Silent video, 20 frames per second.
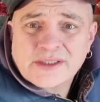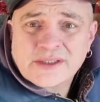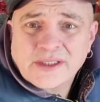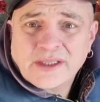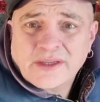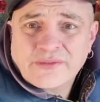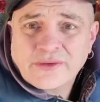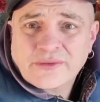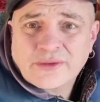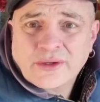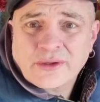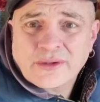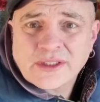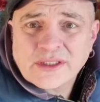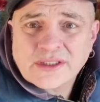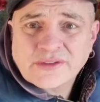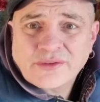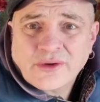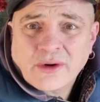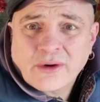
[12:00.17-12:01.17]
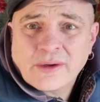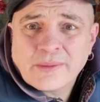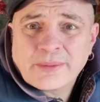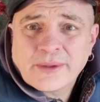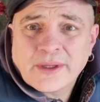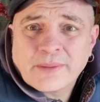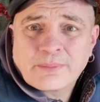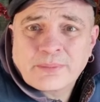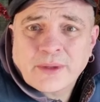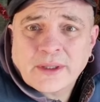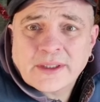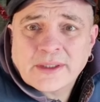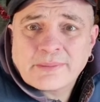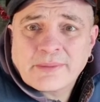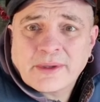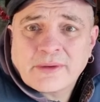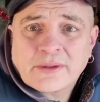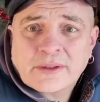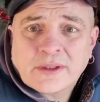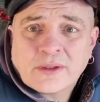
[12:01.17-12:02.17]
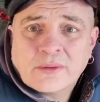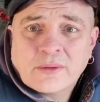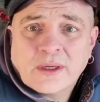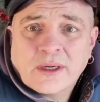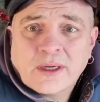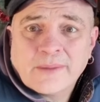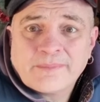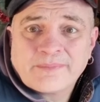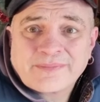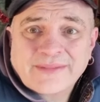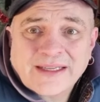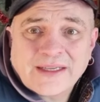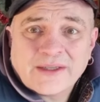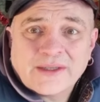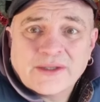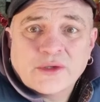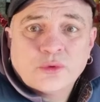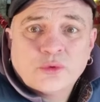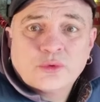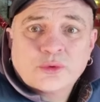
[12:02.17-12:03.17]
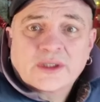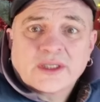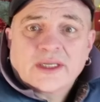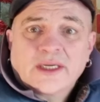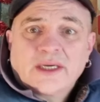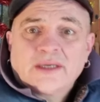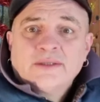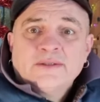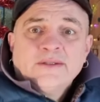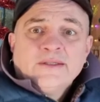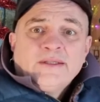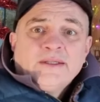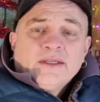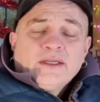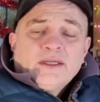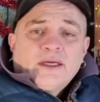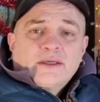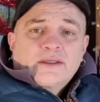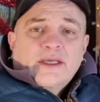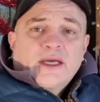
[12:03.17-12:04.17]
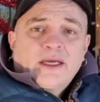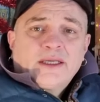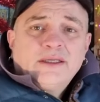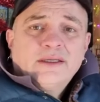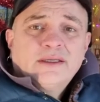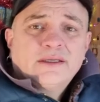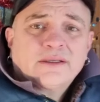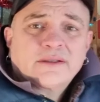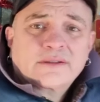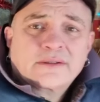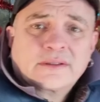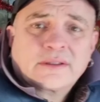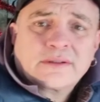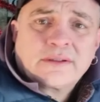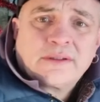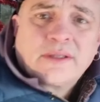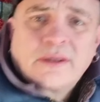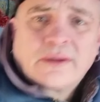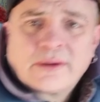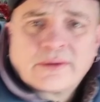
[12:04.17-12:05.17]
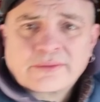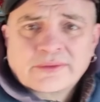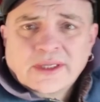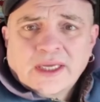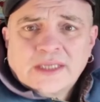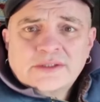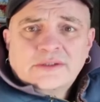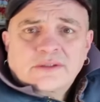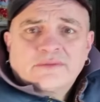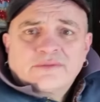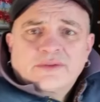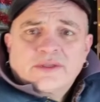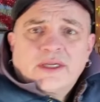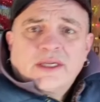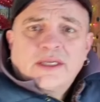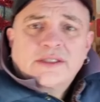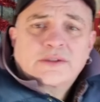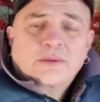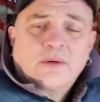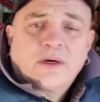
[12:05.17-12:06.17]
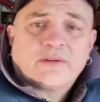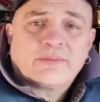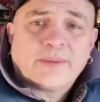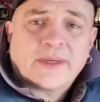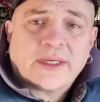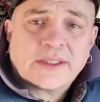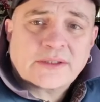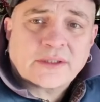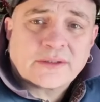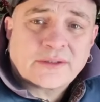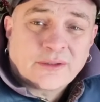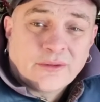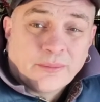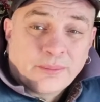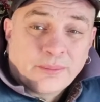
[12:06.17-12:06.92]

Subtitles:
actually, if you've got this far, it'd be a bloody miracle. Oh dear. Okay, I've gassed on for nearly 12 minutes. I do